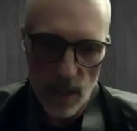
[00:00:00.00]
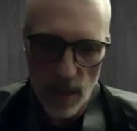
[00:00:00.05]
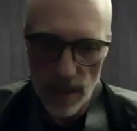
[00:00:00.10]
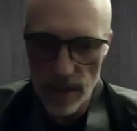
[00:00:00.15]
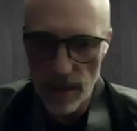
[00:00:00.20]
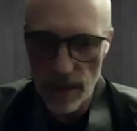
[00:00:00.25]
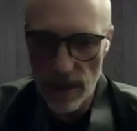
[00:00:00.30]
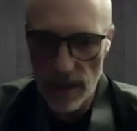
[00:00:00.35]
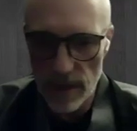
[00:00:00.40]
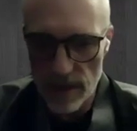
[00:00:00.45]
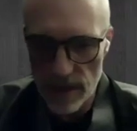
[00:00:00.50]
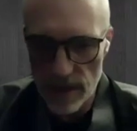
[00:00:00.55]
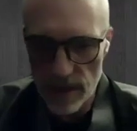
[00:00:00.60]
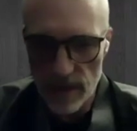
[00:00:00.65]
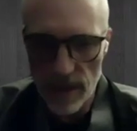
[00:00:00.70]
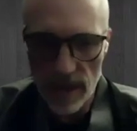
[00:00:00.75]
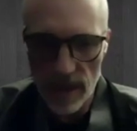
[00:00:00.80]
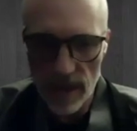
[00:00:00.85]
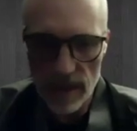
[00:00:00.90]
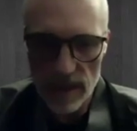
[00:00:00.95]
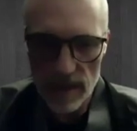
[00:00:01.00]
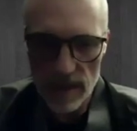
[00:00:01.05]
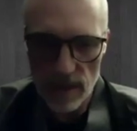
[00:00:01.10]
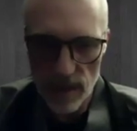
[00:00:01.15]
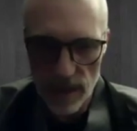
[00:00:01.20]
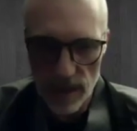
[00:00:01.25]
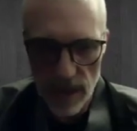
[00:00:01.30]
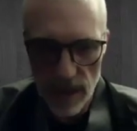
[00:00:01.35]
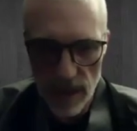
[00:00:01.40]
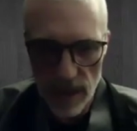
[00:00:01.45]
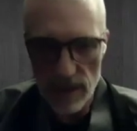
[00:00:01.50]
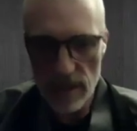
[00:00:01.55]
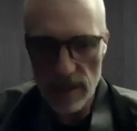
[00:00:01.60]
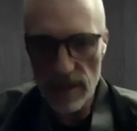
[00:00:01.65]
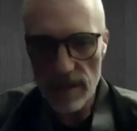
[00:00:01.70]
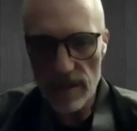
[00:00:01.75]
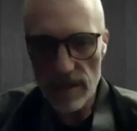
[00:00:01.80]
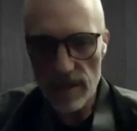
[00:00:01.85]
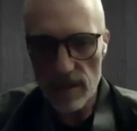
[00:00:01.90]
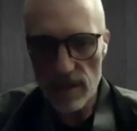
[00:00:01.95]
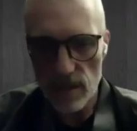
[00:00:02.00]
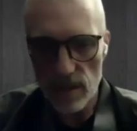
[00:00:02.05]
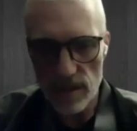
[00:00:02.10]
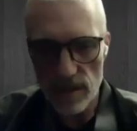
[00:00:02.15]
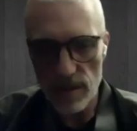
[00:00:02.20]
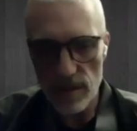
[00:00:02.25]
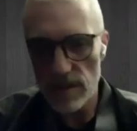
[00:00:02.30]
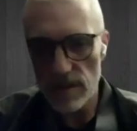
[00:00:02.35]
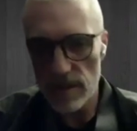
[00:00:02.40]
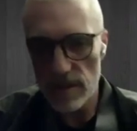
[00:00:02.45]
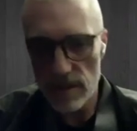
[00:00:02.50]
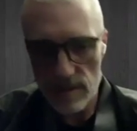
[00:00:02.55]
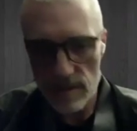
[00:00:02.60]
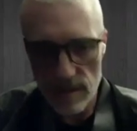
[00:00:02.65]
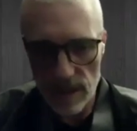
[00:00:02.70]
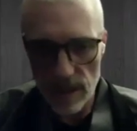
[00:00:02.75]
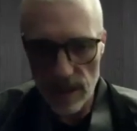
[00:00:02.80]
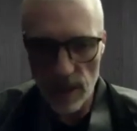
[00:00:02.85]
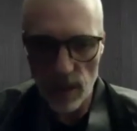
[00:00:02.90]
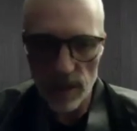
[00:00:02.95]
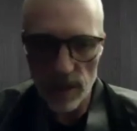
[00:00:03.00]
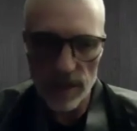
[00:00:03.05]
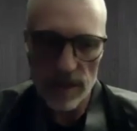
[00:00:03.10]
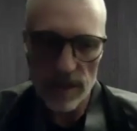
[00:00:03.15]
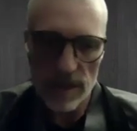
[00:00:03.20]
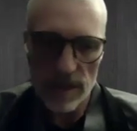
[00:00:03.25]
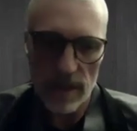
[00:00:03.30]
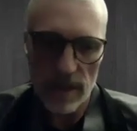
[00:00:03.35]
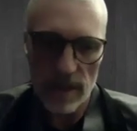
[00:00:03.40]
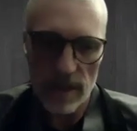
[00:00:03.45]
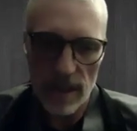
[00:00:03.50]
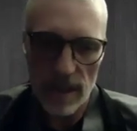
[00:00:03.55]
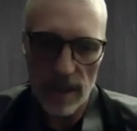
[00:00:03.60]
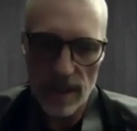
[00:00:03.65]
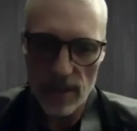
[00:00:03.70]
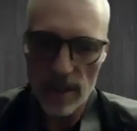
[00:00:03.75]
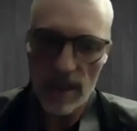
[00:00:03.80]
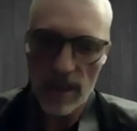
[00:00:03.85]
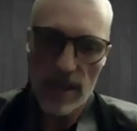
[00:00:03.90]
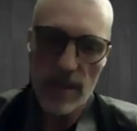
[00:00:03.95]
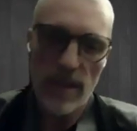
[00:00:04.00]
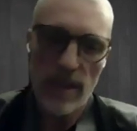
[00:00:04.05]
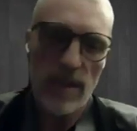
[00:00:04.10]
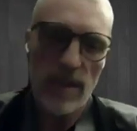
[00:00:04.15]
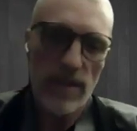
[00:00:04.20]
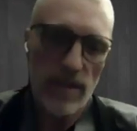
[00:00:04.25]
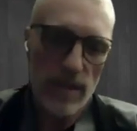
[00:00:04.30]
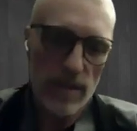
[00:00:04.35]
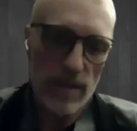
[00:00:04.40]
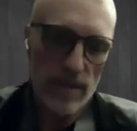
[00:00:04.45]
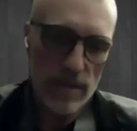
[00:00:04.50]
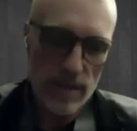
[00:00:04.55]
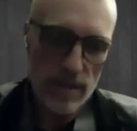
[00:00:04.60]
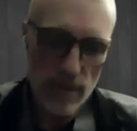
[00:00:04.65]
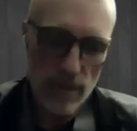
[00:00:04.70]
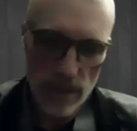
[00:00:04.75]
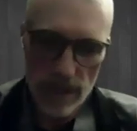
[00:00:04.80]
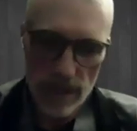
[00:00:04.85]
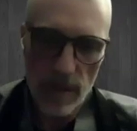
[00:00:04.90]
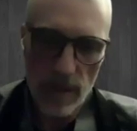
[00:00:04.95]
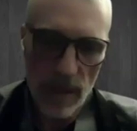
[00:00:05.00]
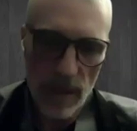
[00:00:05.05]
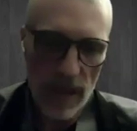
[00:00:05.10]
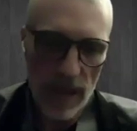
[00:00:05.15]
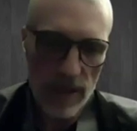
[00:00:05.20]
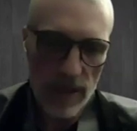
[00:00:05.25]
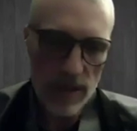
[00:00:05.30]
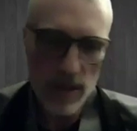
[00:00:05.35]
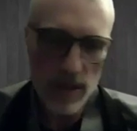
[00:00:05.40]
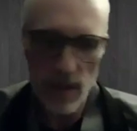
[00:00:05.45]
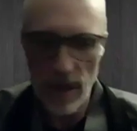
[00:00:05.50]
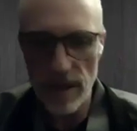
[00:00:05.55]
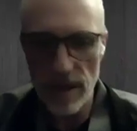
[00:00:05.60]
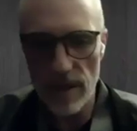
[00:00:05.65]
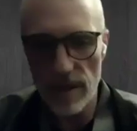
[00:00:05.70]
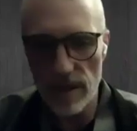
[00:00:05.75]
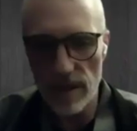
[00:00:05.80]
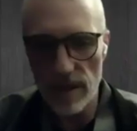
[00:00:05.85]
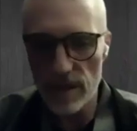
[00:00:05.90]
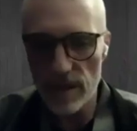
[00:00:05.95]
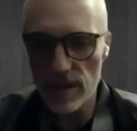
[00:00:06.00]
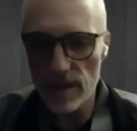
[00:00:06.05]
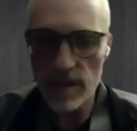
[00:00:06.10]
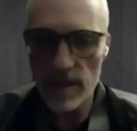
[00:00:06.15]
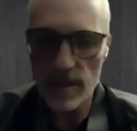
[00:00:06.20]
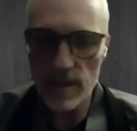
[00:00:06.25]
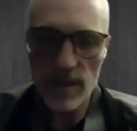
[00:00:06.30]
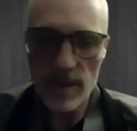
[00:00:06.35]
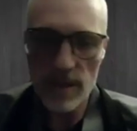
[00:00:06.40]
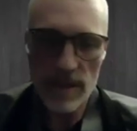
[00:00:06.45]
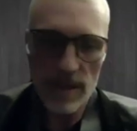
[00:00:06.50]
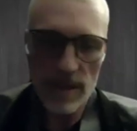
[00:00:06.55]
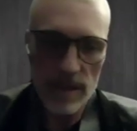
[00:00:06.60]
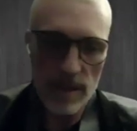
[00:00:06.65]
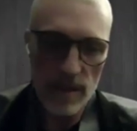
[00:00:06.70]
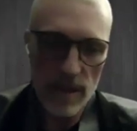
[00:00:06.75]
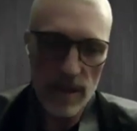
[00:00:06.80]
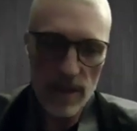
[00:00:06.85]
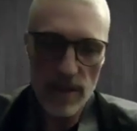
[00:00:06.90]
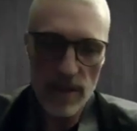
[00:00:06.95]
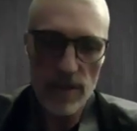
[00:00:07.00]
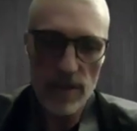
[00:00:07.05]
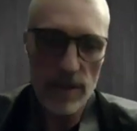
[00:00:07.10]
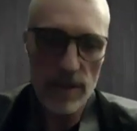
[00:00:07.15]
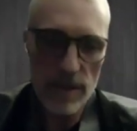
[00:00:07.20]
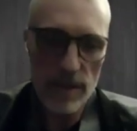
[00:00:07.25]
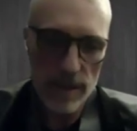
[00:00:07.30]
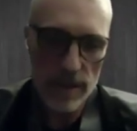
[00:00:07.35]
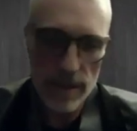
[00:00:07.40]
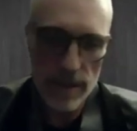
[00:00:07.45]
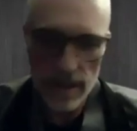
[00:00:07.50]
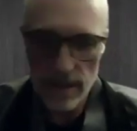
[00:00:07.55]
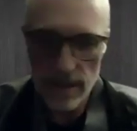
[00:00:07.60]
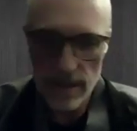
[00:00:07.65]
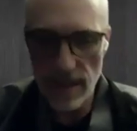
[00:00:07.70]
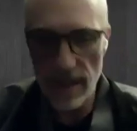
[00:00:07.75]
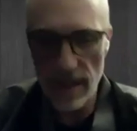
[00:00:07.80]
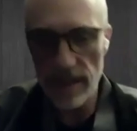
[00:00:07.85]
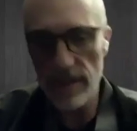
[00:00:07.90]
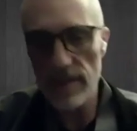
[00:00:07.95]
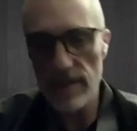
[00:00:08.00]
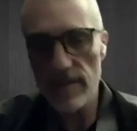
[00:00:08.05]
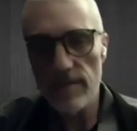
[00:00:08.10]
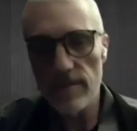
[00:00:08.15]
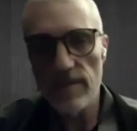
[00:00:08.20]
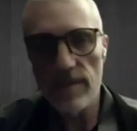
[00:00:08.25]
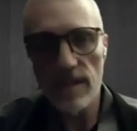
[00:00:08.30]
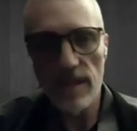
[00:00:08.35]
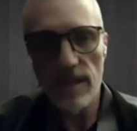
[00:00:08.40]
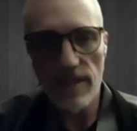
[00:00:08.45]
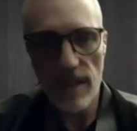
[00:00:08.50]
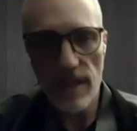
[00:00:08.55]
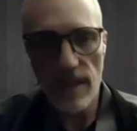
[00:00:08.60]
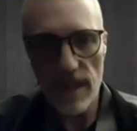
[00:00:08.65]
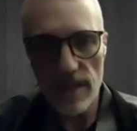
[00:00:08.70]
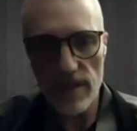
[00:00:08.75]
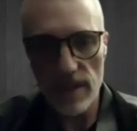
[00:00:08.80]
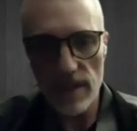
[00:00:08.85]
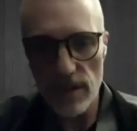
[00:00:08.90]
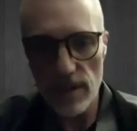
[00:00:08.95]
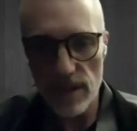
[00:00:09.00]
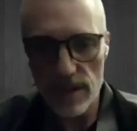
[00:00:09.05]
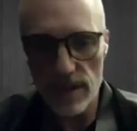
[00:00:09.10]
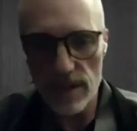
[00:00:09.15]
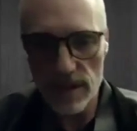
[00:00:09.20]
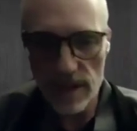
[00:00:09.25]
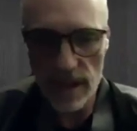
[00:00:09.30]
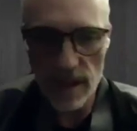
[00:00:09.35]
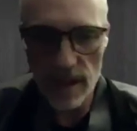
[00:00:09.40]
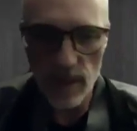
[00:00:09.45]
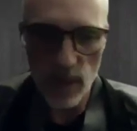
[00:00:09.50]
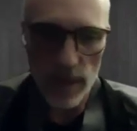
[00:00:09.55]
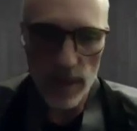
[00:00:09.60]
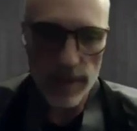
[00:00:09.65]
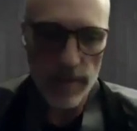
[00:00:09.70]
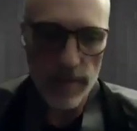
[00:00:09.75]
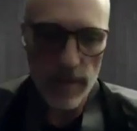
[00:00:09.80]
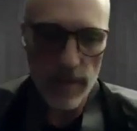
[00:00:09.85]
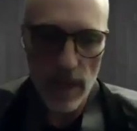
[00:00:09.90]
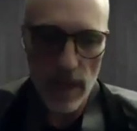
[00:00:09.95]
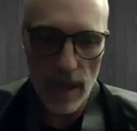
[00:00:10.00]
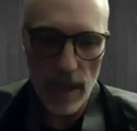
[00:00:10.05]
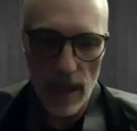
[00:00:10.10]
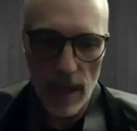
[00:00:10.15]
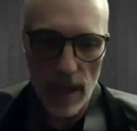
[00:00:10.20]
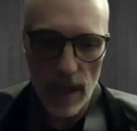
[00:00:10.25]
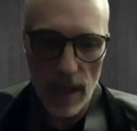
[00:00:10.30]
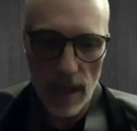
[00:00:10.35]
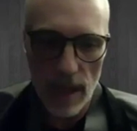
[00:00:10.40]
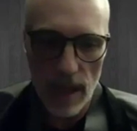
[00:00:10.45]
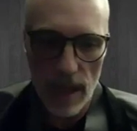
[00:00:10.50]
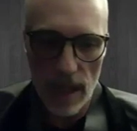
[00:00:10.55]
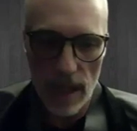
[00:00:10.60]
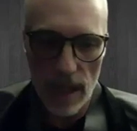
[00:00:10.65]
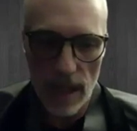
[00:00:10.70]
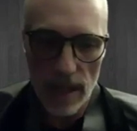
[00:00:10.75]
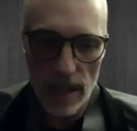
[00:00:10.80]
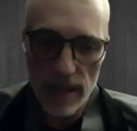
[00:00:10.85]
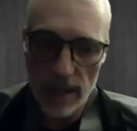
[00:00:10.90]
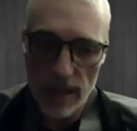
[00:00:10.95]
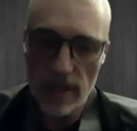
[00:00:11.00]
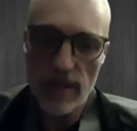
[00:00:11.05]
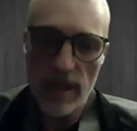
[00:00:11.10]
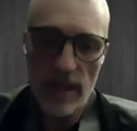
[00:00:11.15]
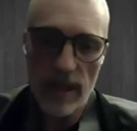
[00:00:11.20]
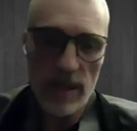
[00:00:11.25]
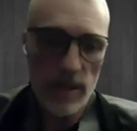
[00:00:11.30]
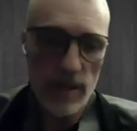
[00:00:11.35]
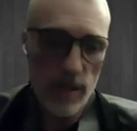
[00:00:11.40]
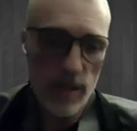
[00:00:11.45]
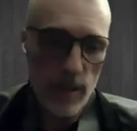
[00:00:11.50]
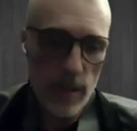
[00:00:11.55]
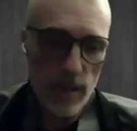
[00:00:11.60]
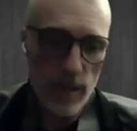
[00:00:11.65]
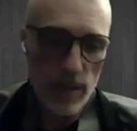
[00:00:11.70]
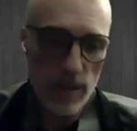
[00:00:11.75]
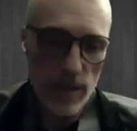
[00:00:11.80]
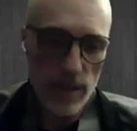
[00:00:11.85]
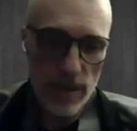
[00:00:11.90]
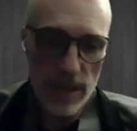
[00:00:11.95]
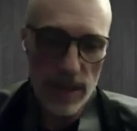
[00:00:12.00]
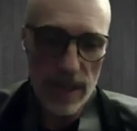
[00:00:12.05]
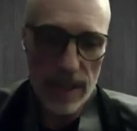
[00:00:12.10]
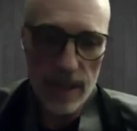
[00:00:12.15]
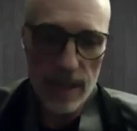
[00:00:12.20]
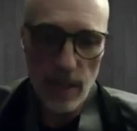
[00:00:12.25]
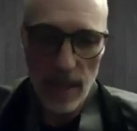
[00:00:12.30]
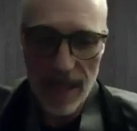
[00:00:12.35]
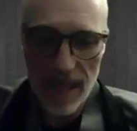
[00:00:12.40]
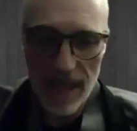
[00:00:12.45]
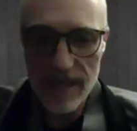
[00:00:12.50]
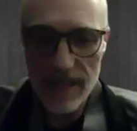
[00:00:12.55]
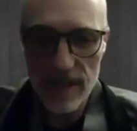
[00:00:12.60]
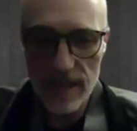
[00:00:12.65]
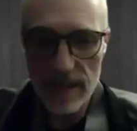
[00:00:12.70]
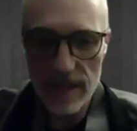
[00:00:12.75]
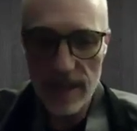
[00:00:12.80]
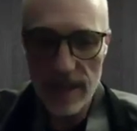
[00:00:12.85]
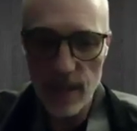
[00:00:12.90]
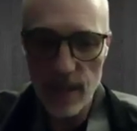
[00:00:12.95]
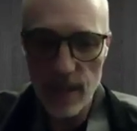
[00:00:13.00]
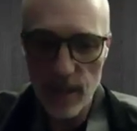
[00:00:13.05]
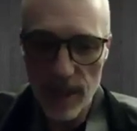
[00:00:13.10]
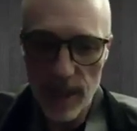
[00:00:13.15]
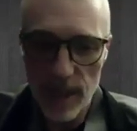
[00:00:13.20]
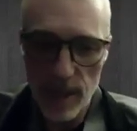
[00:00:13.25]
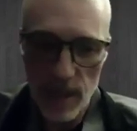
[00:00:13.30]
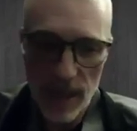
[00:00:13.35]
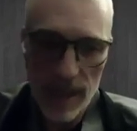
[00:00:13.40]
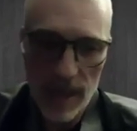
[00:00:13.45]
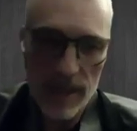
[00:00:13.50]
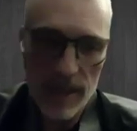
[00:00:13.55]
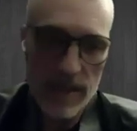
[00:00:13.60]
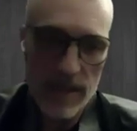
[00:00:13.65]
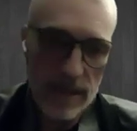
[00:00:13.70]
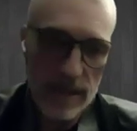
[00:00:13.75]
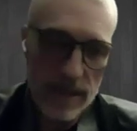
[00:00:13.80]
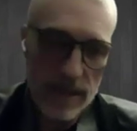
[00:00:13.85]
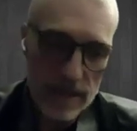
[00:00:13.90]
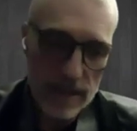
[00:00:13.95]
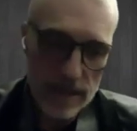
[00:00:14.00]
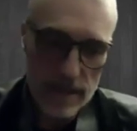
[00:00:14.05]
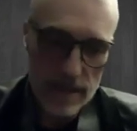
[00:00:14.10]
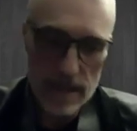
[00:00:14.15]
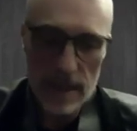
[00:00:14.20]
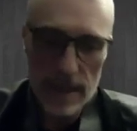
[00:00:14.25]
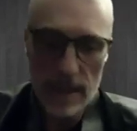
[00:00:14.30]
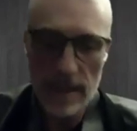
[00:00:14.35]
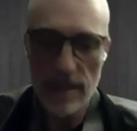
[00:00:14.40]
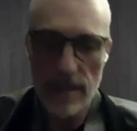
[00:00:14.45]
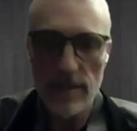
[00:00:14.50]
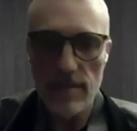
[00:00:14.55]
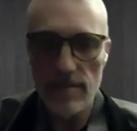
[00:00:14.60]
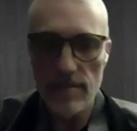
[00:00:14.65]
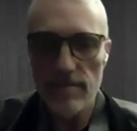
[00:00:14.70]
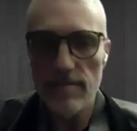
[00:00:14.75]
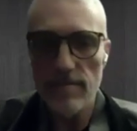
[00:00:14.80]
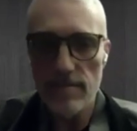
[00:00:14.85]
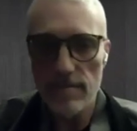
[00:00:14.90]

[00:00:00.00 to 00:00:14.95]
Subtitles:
Whether they are distracted or careless or just egoistic, I try to think of them with compassion rather than just dismissing them as jerks. That is, if I even notice it anymore. On the other hand, those people who stay in the passing lane without passing, well,